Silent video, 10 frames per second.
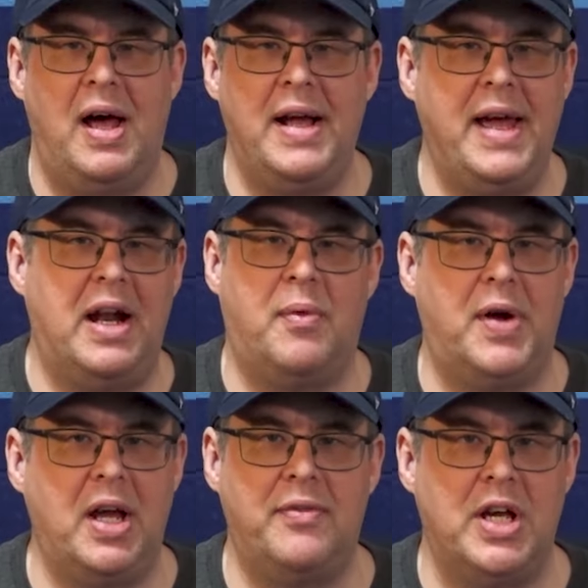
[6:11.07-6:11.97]
Again, I
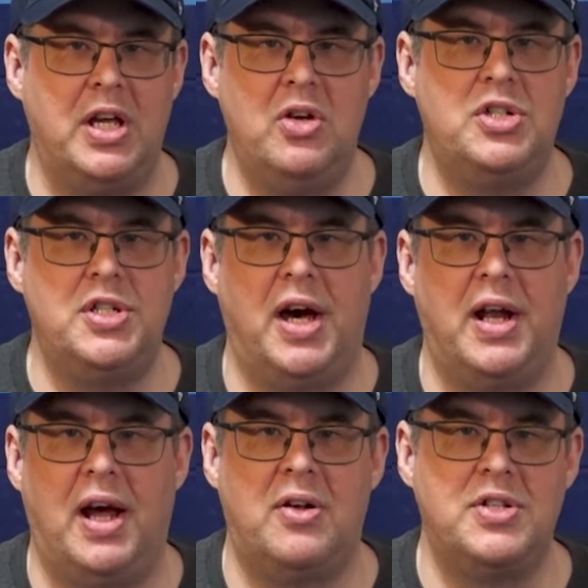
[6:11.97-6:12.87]
want to give a huge shout
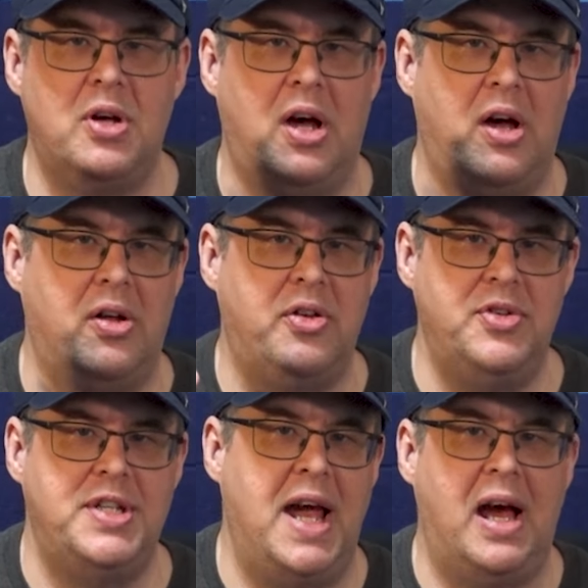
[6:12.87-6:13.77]
out to
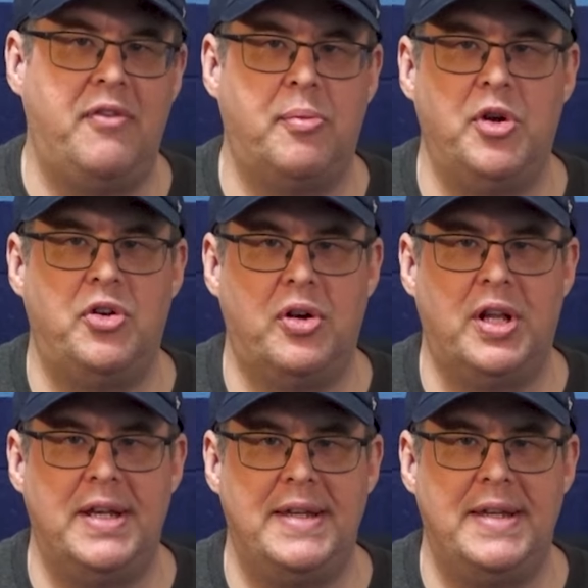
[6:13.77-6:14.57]
Dan from Return of the